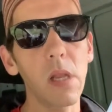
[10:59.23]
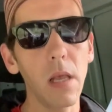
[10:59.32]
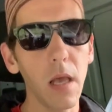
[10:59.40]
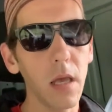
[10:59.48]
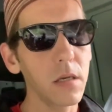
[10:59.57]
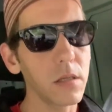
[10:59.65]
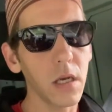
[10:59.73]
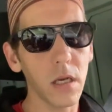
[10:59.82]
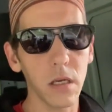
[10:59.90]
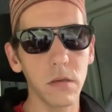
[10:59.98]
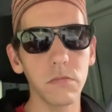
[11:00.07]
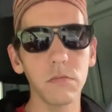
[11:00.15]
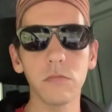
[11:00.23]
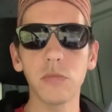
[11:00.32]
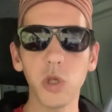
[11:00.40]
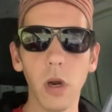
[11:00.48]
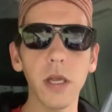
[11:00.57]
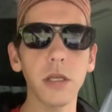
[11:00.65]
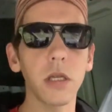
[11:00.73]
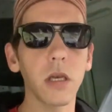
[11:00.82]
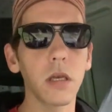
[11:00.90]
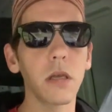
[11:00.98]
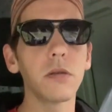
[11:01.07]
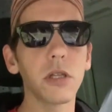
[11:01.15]
and trying
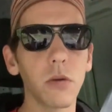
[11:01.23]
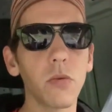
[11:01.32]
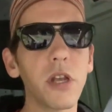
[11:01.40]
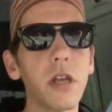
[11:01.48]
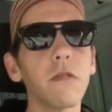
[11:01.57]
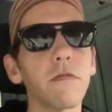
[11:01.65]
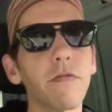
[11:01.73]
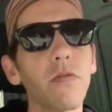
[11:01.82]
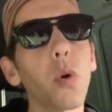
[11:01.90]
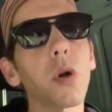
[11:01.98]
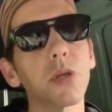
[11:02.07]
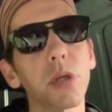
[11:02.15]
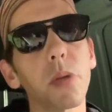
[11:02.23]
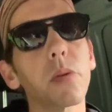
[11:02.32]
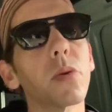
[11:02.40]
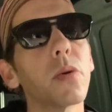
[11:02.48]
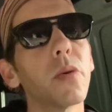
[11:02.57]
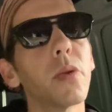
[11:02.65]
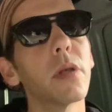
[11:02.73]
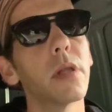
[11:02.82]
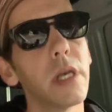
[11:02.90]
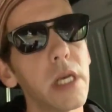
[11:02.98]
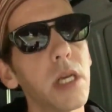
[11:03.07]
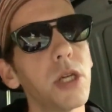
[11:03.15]
to reinforce through the
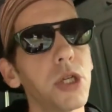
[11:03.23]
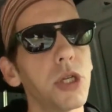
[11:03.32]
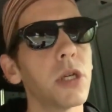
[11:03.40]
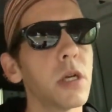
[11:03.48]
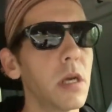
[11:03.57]
leash